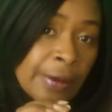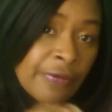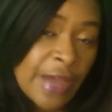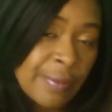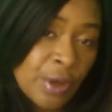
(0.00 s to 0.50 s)

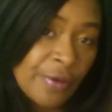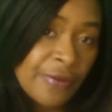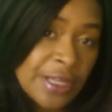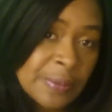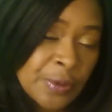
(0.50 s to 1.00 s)
find me on
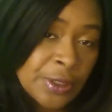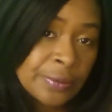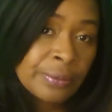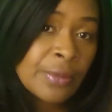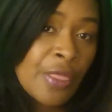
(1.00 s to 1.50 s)
Facebook,
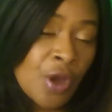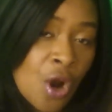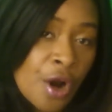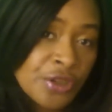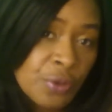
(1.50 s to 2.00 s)
The
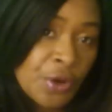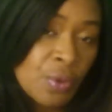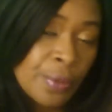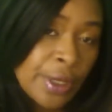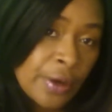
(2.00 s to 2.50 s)
Hardest Working
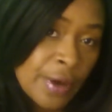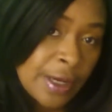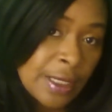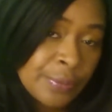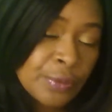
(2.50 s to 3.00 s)
Woman in
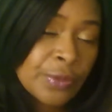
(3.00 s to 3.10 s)
Credit.